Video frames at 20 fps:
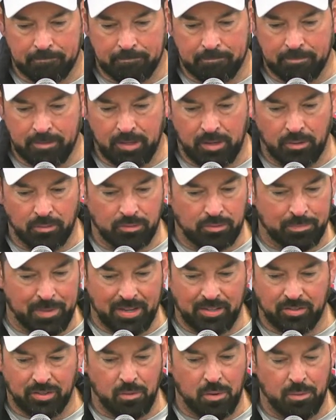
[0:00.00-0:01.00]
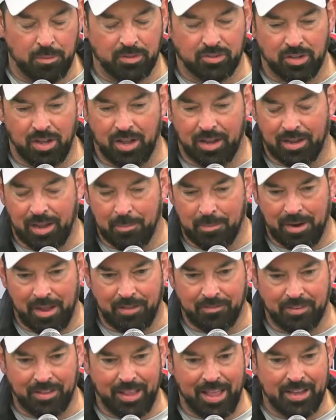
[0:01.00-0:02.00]
You know, based on what we saw coming
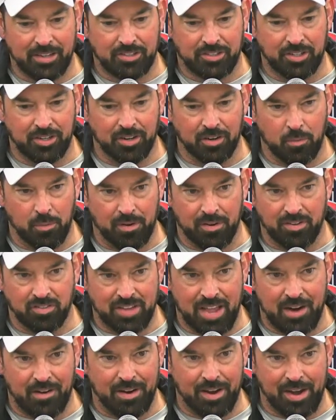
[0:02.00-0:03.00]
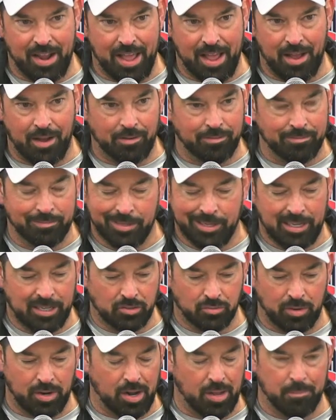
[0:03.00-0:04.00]
off of last year, where he's at right now,
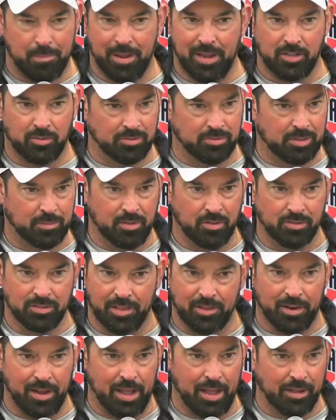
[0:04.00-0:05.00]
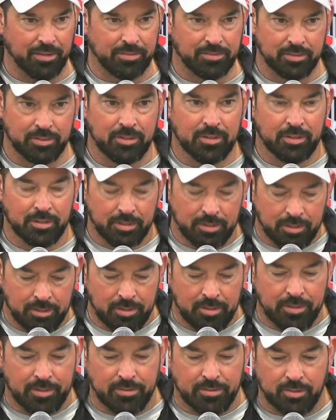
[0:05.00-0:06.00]
he's right on pace with some of those other guys.
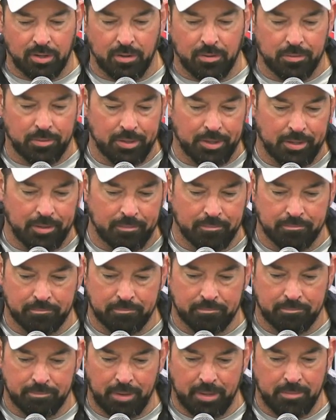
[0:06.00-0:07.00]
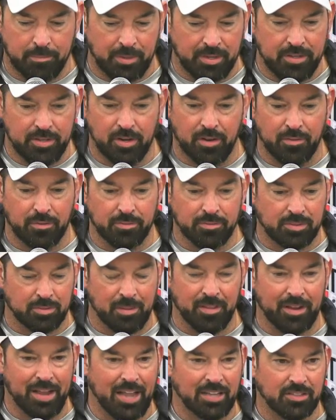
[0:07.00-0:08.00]
So, but you know, some
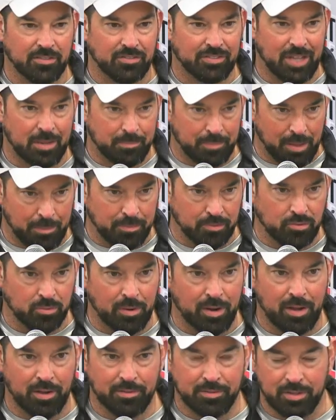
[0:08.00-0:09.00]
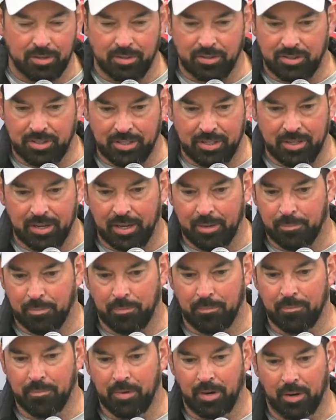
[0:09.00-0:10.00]
other guys have stepped up as well. You know, you're seeing, like,
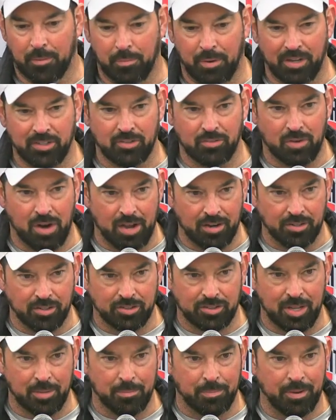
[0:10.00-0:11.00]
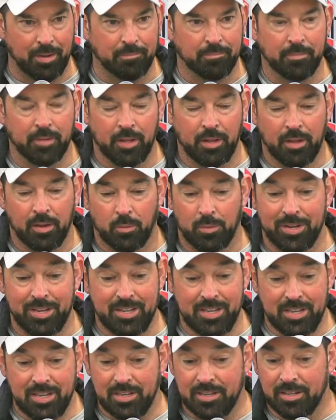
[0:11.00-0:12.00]
you know, Bryson Rodgers step up. We
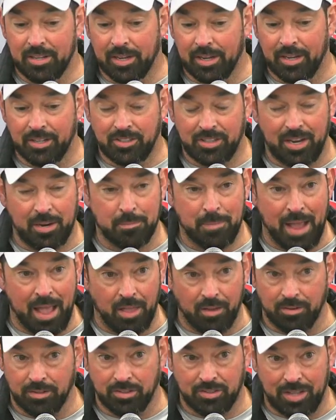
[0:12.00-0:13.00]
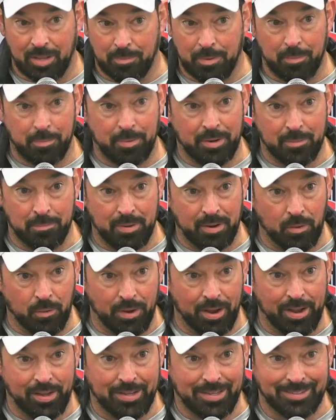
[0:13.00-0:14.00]
need Jaden Ballard to step up in a big
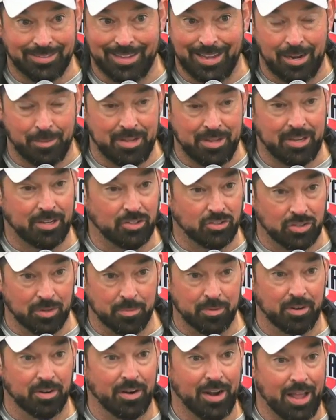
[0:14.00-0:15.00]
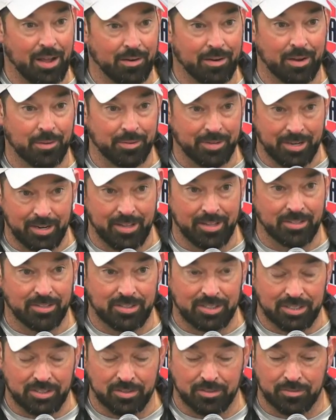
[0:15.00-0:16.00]
way. He's got to be a contributor now going into the
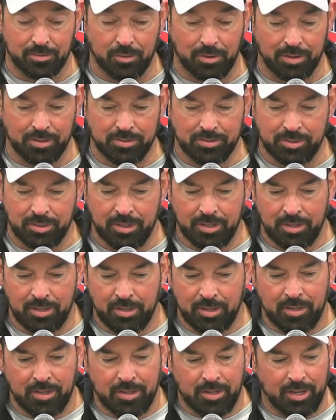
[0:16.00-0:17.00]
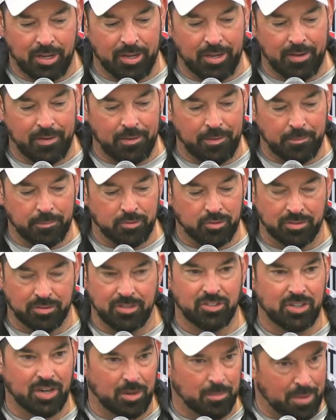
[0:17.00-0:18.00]
season for us. Certainly
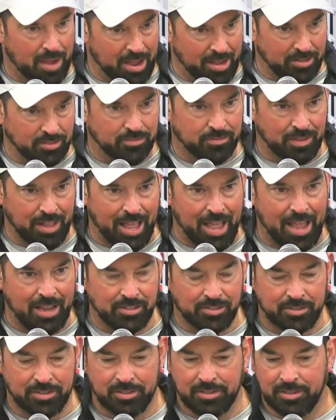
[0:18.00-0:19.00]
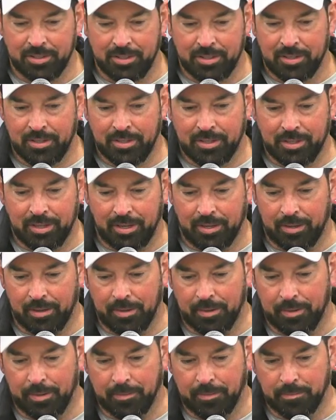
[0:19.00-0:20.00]
Jeremiah's flashed.
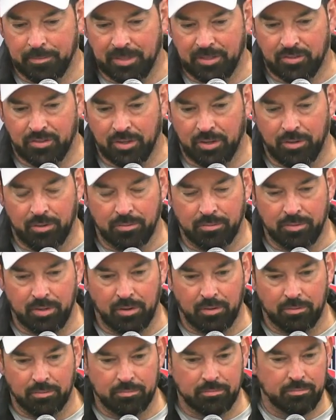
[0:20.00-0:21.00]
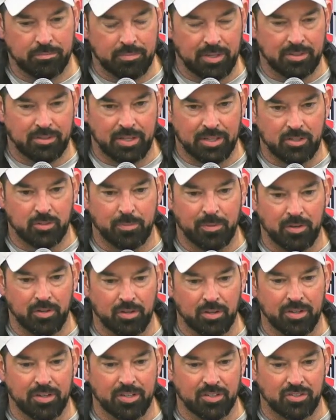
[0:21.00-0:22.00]
And so, you know, it's been
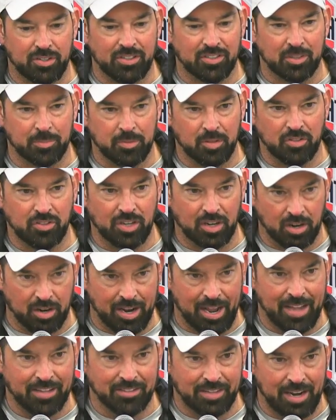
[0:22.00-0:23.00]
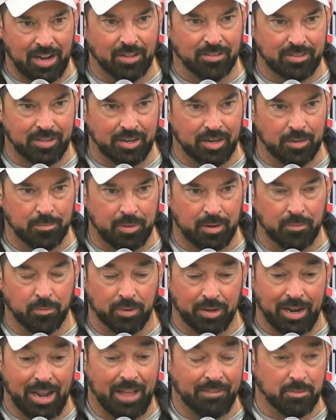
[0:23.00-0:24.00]
good to see some of those younger guys get out there, but we're
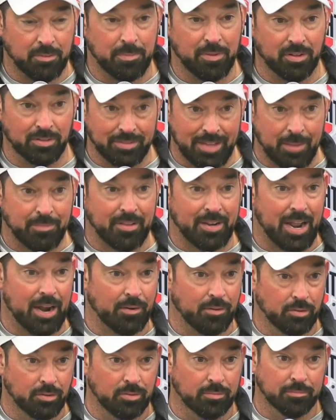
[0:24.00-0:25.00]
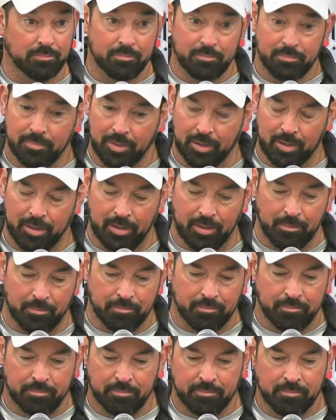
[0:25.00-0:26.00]
going to have to build depth in that room.
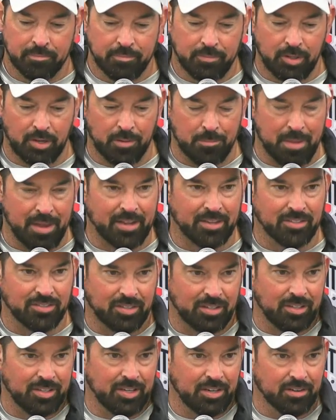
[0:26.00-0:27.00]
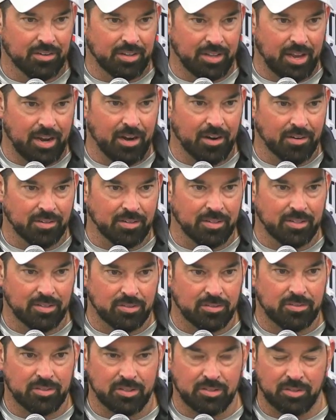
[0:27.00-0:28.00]
You know, Mecca's the leader in there, and
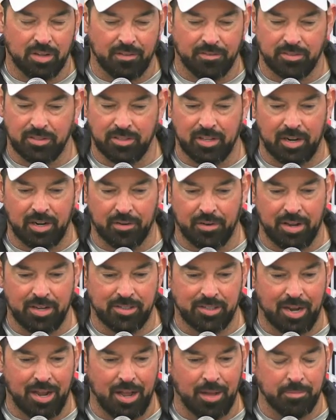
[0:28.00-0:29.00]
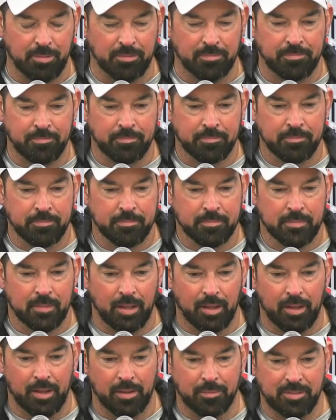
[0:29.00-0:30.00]
he's obviously done a great job, and
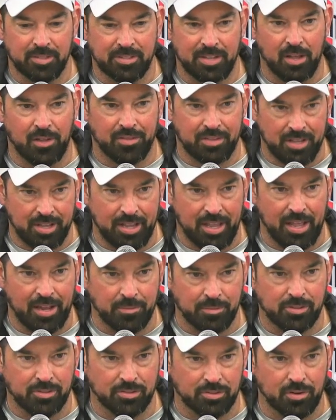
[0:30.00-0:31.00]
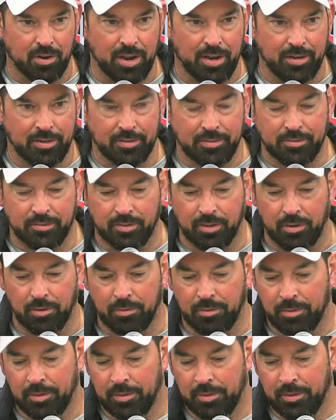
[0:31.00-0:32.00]
he's healthy again, which is great.
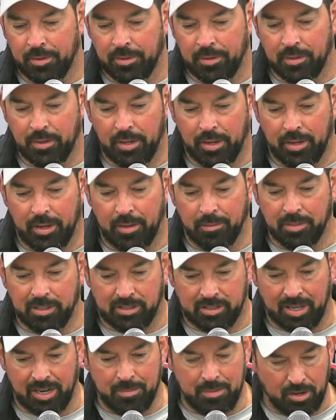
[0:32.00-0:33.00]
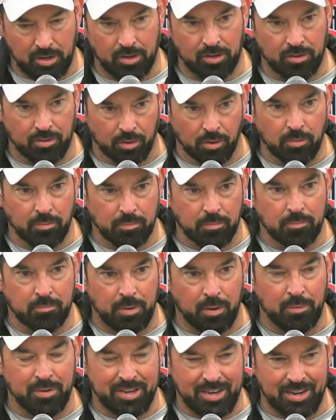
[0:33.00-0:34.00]
So it's going to be a good group,
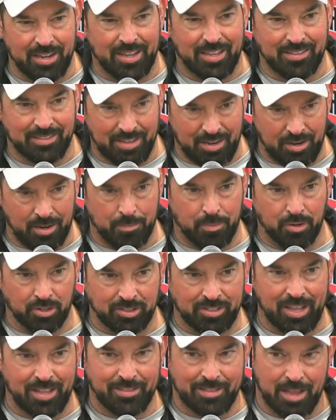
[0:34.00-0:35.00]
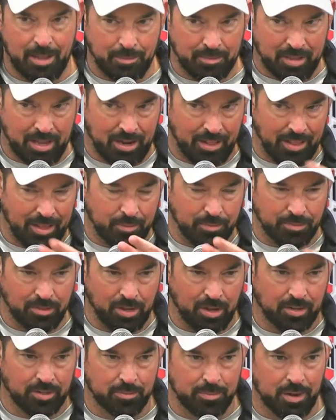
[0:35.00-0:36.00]
but we need to continue to push that depth, kind of like we
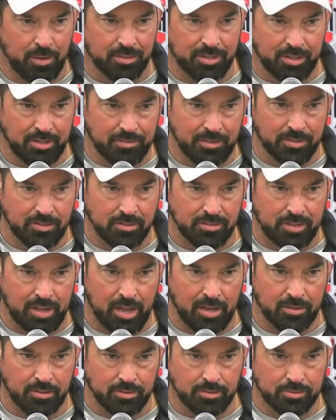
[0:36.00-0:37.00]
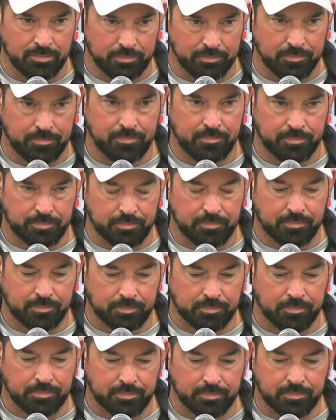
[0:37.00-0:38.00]
talked about with the defensive tackles.
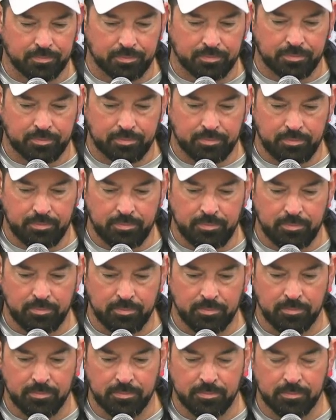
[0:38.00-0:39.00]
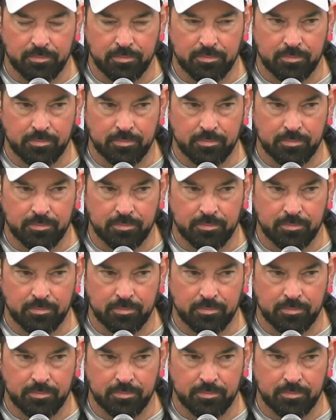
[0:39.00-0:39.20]
Nathan Barrett, Cleveland.com.